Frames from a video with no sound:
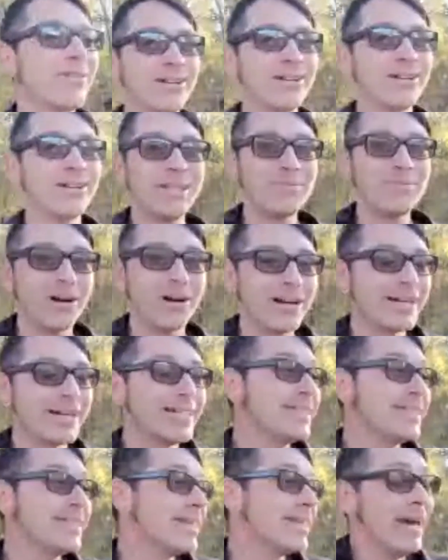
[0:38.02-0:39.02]

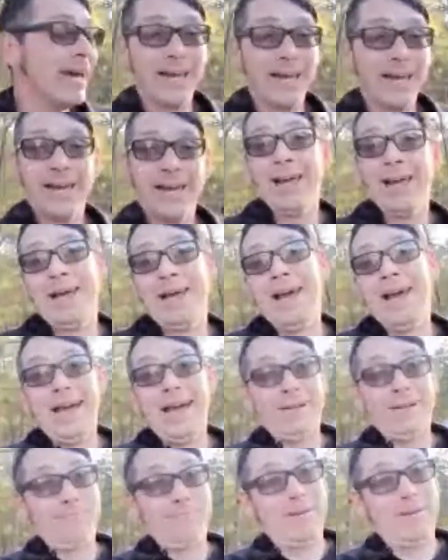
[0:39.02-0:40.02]
cryptocurrency markets?
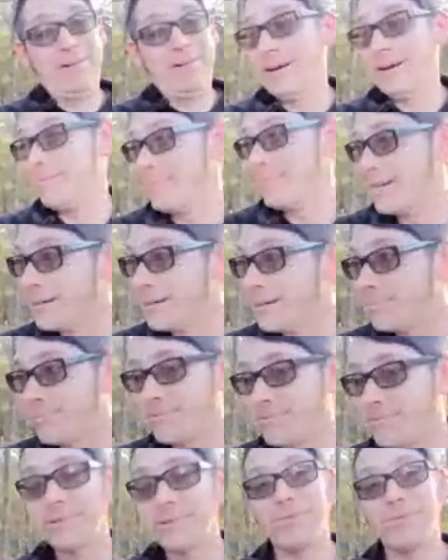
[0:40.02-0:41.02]
I mean,
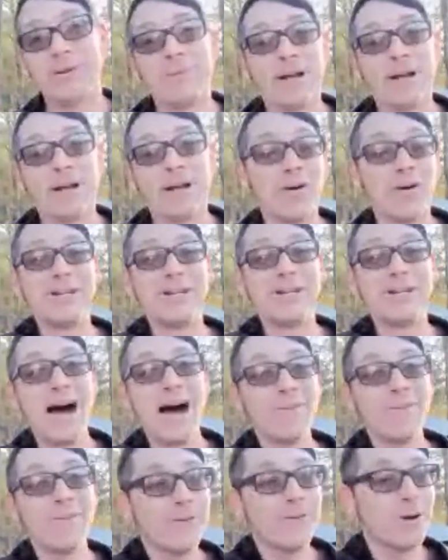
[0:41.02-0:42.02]
we've been going
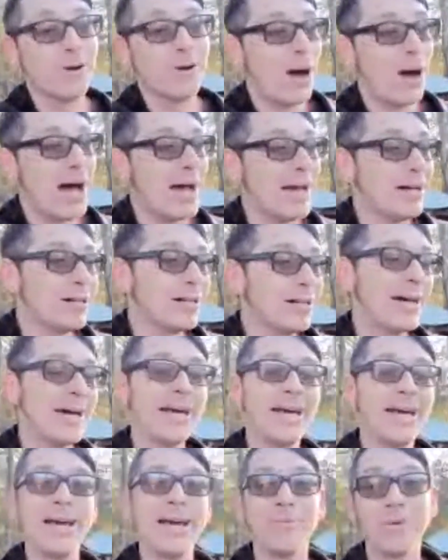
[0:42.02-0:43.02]
down for a while,
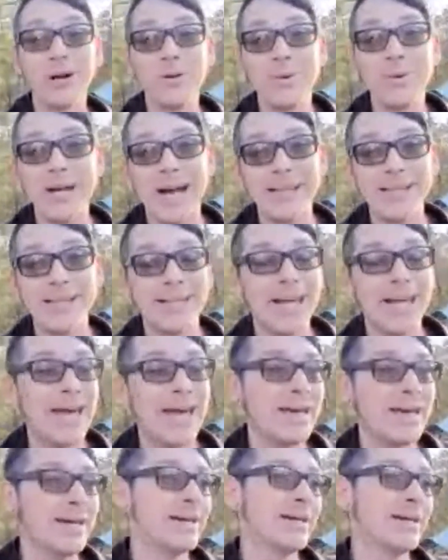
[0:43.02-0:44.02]
and what do we got
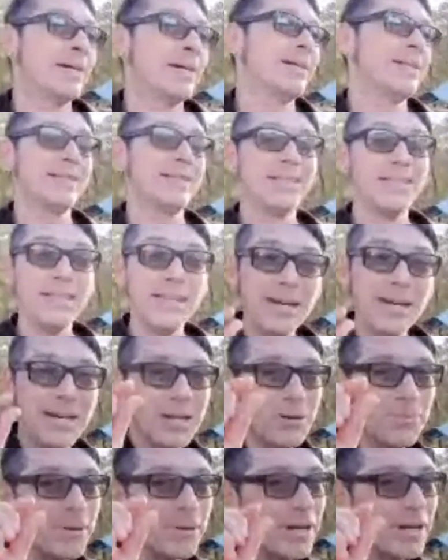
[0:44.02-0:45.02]
today? A
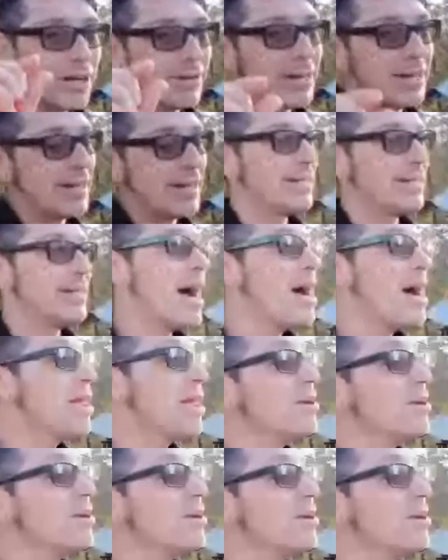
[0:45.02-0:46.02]
little bit of green. Not
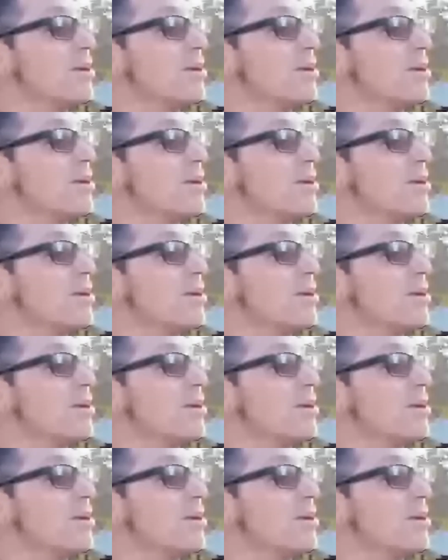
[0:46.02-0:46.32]
enough to really